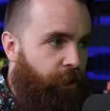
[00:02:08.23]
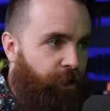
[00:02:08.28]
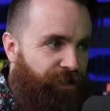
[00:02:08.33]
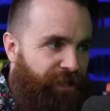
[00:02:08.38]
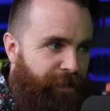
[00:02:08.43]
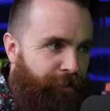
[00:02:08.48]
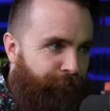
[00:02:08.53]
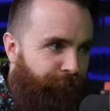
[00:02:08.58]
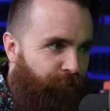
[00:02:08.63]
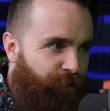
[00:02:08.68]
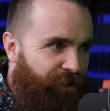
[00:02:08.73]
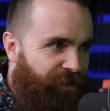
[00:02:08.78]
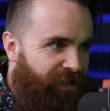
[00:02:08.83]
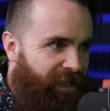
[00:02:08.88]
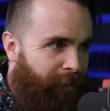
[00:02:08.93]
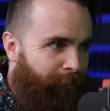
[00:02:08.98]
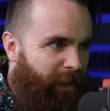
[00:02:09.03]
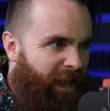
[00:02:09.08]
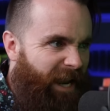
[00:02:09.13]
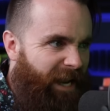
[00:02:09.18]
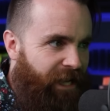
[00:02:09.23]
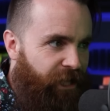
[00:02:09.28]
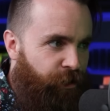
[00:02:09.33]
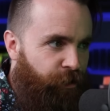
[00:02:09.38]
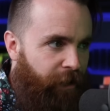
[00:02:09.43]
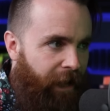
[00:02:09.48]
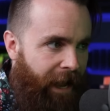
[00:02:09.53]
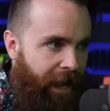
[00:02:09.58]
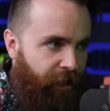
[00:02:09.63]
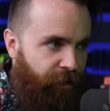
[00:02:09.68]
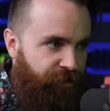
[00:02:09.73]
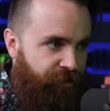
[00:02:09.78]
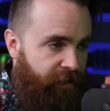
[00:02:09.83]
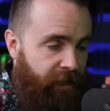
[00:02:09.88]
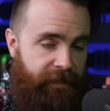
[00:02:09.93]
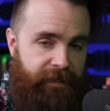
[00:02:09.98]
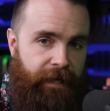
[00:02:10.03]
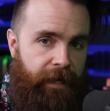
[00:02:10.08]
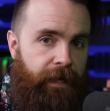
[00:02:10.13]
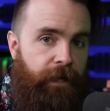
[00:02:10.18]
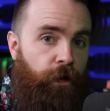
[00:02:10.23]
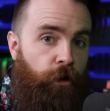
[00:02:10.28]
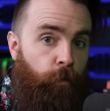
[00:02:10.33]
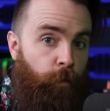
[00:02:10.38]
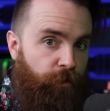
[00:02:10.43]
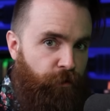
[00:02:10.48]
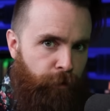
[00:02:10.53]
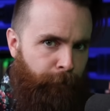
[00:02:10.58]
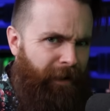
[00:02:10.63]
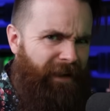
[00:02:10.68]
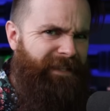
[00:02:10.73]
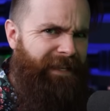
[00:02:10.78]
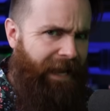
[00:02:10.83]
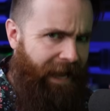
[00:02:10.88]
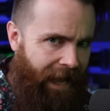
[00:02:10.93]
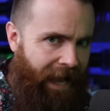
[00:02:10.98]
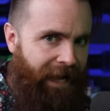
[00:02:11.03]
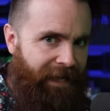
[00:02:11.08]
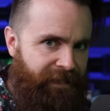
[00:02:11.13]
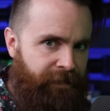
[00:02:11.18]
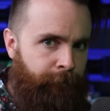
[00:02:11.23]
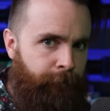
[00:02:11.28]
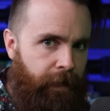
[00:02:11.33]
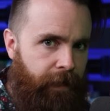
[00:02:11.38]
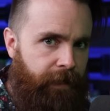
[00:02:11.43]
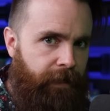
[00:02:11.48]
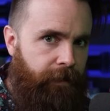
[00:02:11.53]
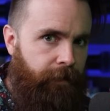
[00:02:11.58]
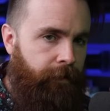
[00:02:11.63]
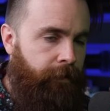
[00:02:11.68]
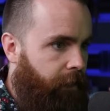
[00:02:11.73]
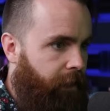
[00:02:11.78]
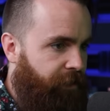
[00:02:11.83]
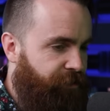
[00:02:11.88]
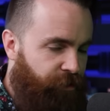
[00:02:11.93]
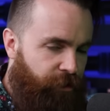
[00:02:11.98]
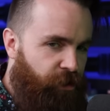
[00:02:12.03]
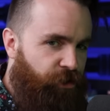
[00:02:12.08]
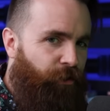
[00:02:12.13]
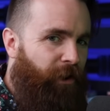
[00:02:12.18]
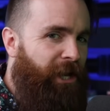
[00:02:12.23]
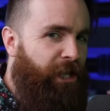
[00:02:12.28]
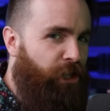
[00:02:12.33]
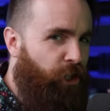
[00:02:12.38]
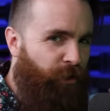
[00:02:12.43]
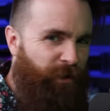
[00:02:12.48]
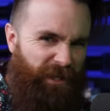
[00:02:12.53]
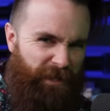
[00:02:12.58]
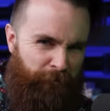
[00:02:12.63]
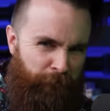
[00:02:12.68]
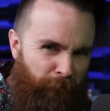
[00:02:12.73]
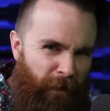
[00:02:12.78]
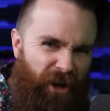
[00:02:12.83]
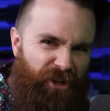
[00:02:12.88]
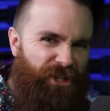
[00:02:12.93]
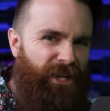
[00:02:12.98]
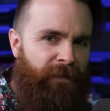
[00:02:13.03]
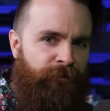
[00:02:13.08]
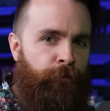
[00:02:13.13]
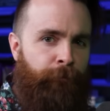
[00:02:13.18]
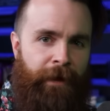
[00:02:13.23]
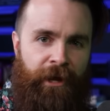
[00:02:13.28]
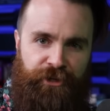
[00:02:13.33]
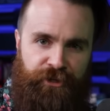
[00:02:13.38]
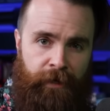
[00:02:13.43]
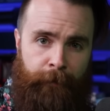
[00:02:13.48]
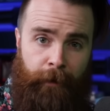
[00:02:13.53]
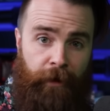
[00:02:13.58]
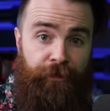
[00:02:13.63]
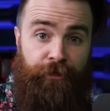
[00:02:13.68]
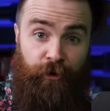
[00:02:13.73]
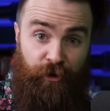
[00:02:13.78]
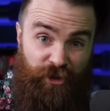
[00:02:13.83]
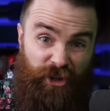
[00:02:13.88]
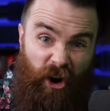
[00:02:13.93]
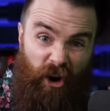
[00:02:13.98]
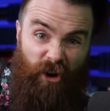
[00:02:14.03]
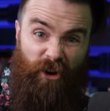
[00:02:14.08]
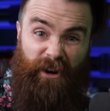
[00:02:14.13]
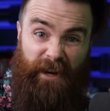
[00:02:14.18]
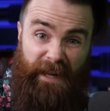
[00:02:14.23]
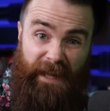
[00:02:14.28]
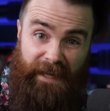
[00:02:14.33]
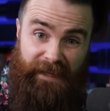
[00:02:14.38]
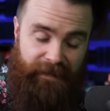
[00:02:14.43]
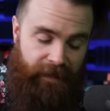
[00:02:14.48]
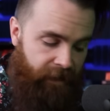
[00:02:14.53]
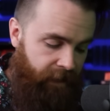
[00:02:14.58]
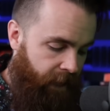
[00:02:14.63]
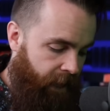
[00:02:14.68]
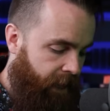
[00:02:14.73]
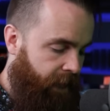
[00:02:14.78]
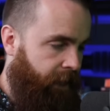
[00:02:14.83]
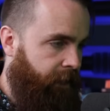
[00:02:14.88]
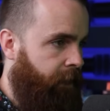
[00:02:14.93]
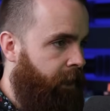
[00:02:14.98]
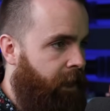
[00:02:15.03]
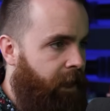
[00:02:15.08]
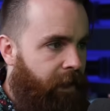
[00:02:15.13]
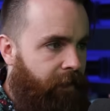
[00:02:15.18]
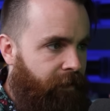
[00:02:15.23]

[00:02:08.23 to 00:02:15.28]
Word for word: You see, the first step that any good hacker is going to take when they're about to hack somebody is they're going to try and learn as much information about their target as they can.